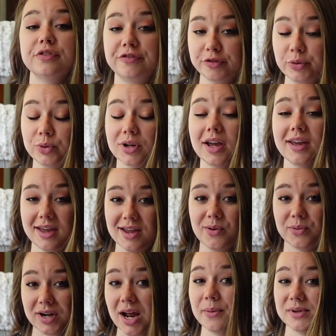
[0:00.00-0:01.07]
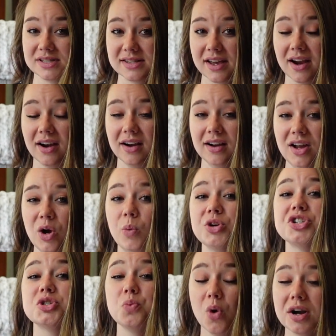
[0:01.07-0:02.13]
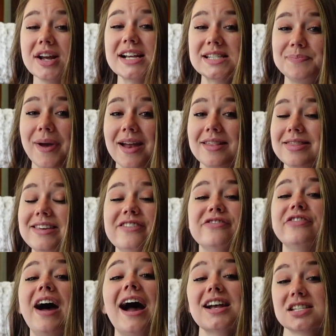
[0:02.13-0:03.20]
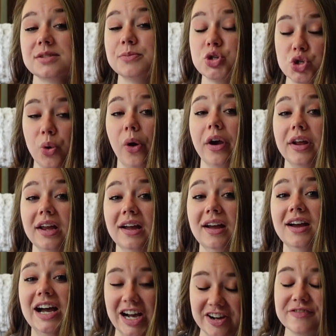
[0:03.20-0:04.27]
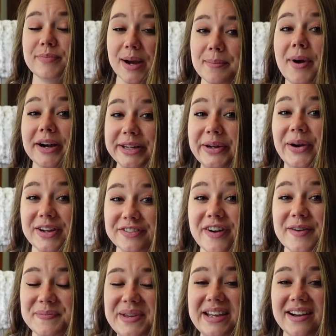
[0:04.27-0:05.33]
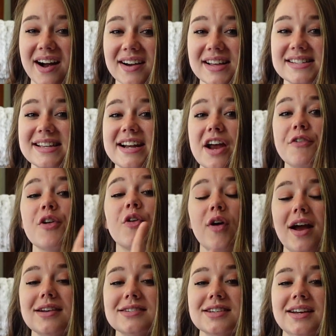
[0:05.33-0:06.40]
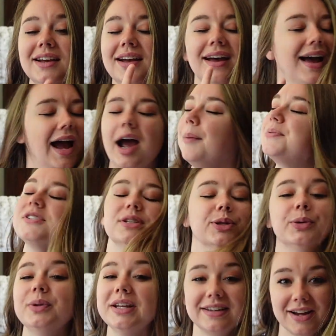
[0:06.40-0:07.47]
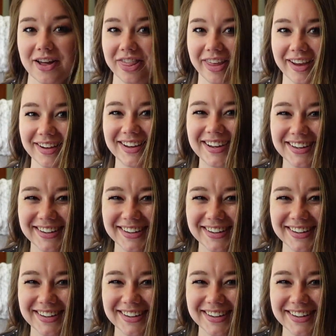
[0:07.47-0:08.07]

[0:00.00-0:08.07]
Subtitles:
food I ate when I was there, which is what I spent the vast majority of my money on, if I'm being honest. And I regret absolutely nothing.